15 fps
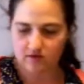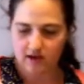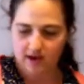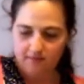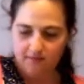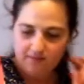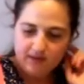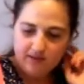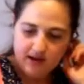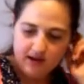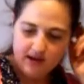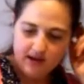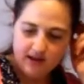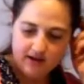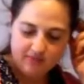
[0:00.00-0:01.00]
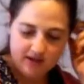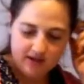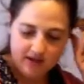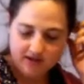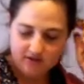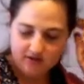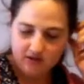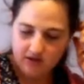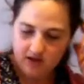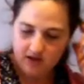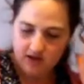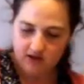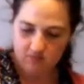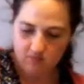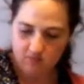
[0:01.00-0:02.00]
Okay, and I'm gonna have to
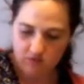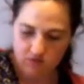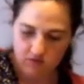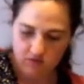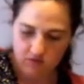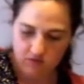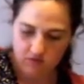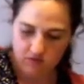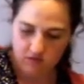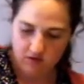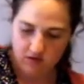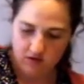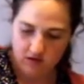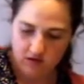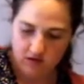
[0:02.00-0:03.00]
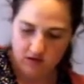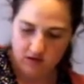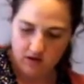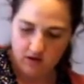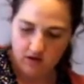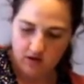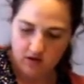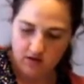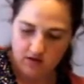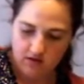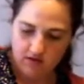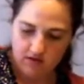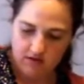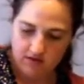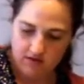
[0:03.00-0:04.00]
kind of move
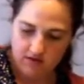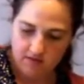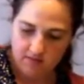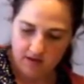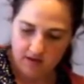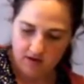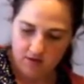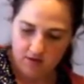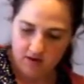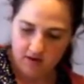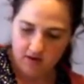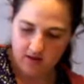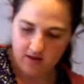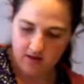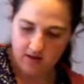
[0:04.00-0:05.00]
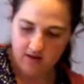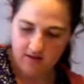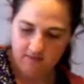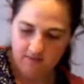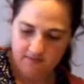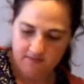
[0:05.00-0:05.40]
semi-quickly.